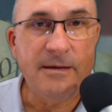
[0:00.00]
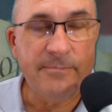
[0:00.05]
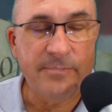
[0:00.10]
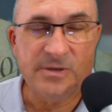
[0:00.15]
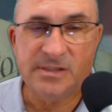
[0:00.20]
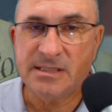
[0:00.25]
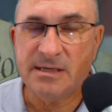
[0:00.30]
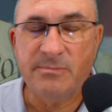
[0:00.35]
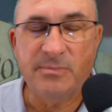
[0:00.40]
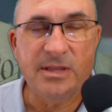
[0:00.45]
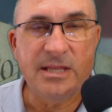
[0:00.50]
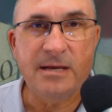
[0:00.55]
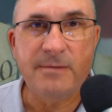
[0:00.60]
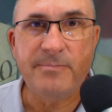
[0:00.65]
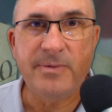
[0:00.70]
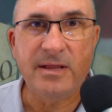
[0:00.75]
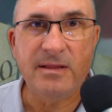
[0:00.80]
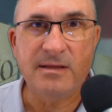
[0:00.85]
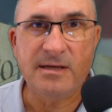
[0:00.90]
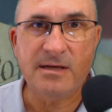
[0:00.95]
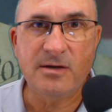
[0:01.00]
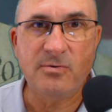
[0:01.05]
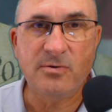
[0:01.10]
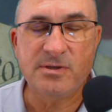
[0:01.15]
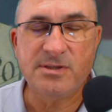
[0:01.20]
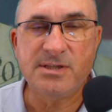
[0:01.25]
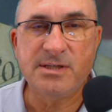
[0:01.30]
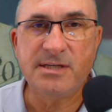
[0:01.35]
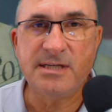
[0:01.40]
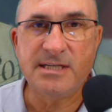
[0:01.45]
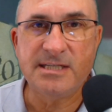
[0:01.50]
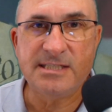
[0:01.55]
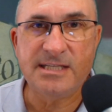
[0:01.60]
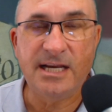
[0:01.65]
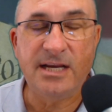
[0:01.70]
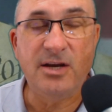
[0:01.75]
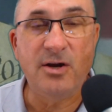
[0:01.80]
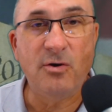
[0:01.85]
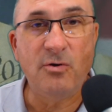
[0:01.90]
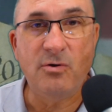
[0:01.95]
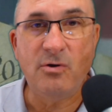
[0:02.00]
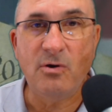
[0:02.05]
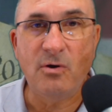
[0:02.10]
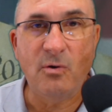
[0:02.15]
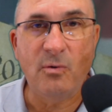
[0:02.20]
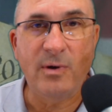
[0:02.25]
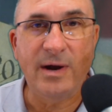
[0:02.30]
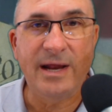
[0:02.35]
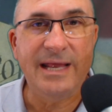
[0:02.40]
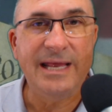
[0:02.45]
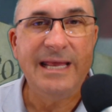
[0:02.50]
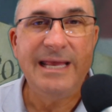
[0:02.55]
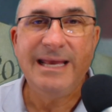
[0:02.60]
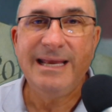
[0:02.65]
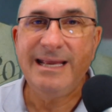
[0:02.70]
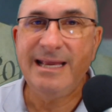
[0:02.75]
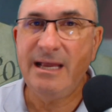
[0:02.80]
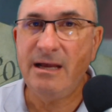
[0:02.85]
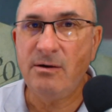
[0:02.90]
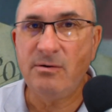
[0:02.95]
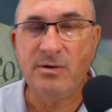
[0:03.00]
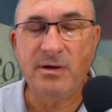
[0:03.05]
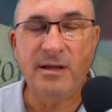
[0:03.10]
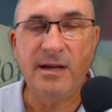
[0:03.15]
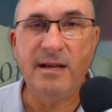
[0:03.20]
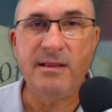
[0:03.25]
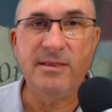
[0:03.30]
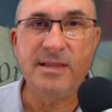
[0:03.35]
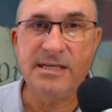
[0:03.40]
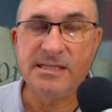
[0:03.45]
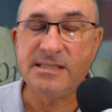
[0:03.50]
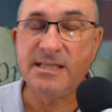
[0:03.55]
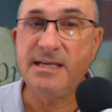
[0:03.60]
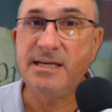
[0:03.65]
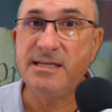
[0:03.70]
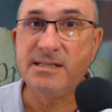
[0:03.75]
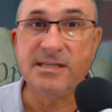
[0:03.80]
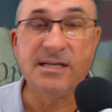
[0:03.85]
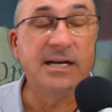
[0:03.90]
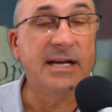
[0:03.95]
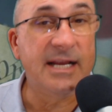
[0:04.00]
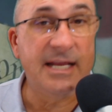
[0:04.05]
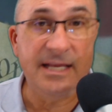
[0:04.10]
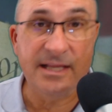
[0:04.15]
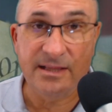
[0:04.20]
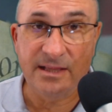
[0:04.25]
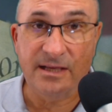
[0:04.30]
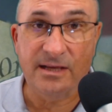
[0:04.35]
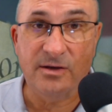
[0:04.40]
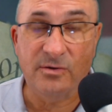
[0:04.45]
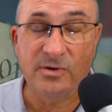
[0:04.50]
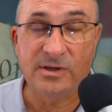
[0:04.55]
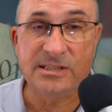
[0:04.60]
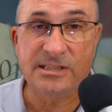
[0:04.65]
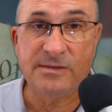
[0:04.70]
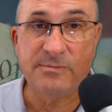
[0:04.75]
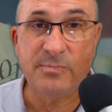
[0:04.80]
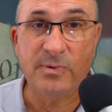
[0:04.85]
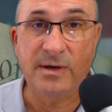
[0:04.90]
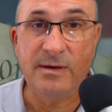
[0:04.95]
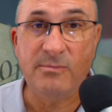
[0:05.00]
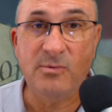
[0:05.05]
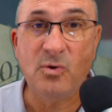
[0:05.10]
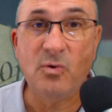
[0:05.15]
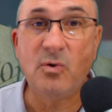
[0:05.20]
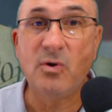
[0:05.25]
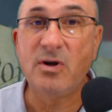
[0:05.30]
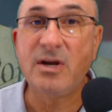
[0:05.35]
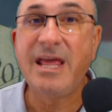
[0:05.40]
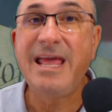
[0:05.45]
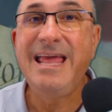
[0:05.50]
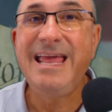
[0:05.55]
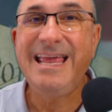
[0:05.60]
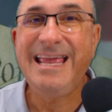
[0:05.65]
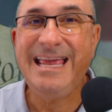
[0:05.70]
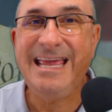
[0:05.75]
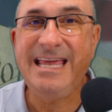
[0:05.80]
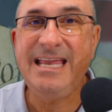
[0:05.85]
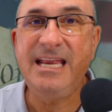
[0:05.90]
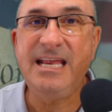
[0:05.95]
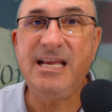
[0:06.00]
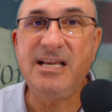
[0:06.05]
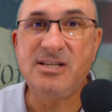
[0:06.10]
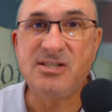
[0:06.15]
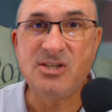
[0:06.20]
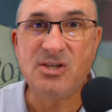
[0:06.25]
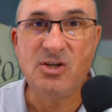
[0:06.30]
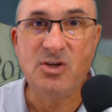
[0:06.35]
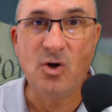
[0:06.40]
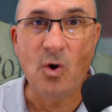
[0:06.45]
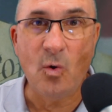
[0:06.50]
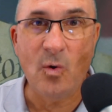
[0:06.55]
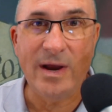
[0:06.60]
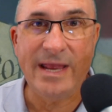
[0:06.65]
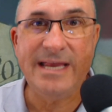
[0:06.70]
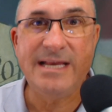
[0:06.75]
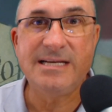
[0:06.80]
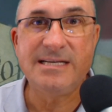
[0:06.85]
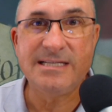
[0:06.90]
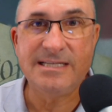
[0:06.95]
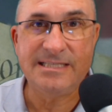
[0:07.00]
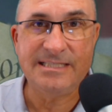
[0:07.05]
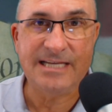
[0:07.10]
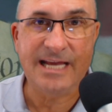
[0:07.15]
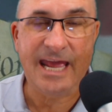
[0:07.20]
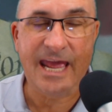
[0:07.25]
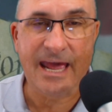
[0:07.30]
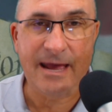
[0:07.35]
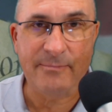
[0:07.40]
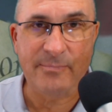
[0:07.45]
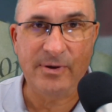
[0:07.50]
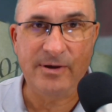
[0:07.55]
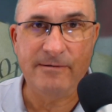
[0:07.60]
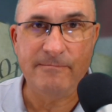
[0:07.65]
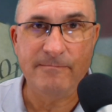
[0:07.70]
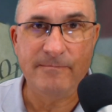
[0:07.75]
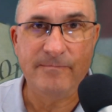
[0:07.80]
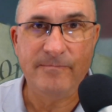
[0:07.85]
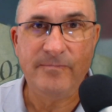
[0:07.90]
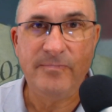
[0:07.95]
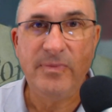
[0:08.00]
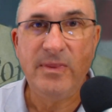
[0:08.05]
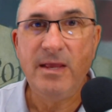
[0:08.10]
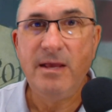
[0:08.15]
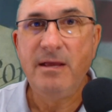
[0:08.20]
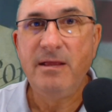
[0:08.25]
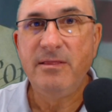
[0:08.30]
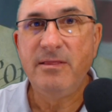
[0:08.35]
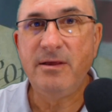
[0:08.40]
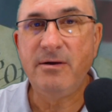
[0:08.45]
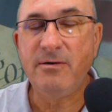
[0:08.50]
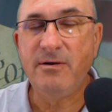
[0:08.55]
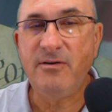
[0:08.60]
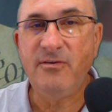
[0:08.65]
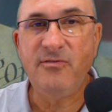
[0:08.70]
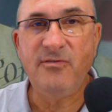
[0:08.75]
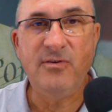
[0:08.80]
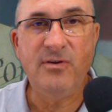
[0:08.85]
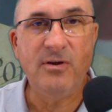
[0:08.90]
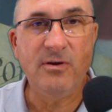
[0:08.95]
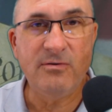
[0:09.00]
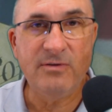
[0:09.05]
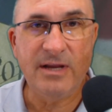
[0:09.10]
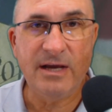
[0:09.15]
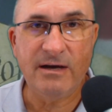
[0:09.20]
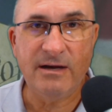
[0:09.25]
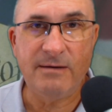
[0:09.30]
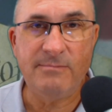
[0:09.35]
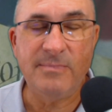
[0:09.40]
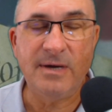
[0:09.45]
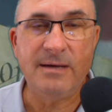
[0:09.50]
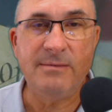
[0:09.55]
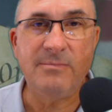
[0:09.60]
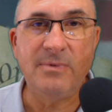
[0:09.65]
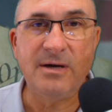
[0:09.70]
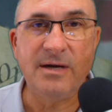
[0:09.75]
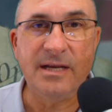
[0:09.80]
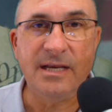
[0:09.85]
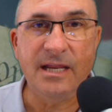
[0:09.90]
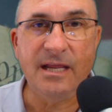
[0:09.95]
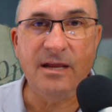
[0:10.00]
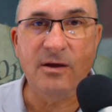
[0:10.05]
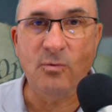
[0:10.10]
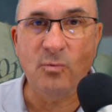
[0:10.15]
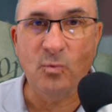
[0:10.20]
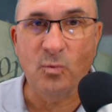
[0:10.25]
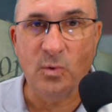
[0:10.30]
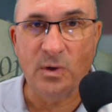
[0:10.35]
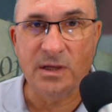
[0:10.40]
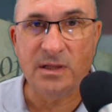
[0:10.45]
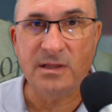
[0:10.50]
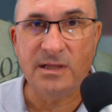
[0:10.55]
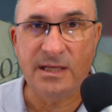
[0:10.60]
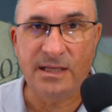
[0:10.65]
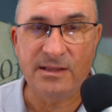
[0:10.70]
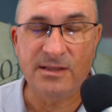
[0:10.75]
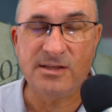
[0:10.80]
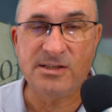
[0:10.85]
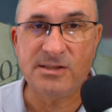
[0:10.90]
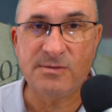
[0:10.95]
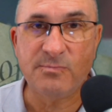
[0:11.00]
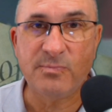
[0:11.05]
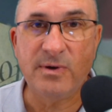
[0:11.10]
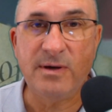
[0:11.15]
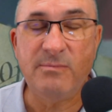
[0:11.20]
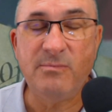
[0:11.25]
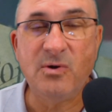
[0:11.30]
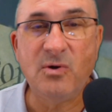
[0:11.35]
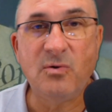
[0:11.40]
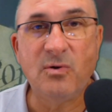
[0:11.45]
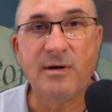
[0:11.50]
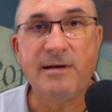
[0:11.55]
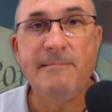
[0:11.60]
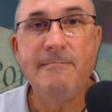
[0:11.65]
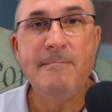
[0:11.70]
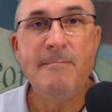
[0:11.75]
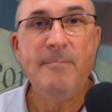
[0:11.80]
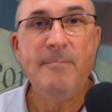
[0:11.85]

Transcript: Some of the appellate courts are going to say, no, go away. Count on it. This thing is going to hit the U.S. Supreme Court. It is going to happen. There is no doubt in my mind it will hit the Supreme Court.